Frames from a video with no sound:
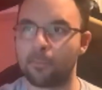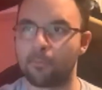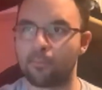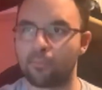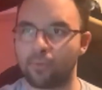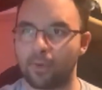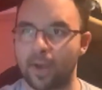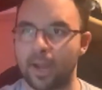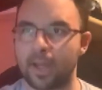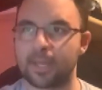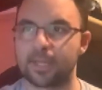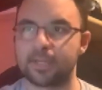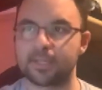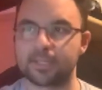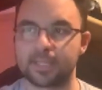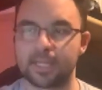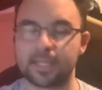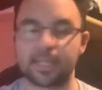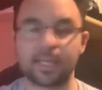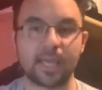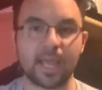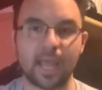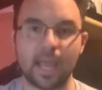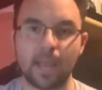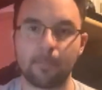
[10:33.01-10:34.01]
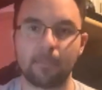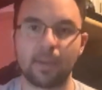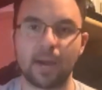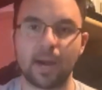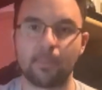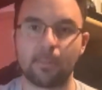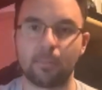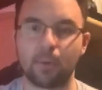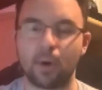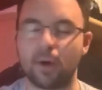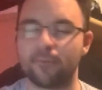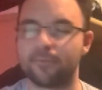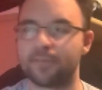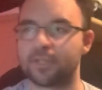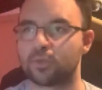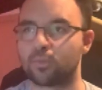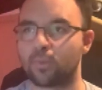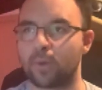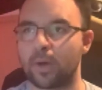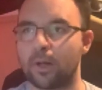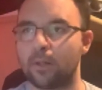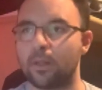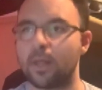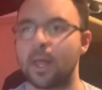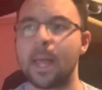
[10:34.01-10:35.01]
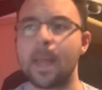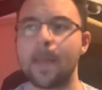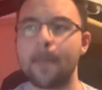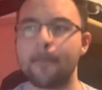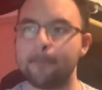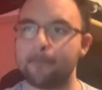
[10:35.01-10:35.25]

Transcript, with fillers: Brandeds that they can't pop off as well.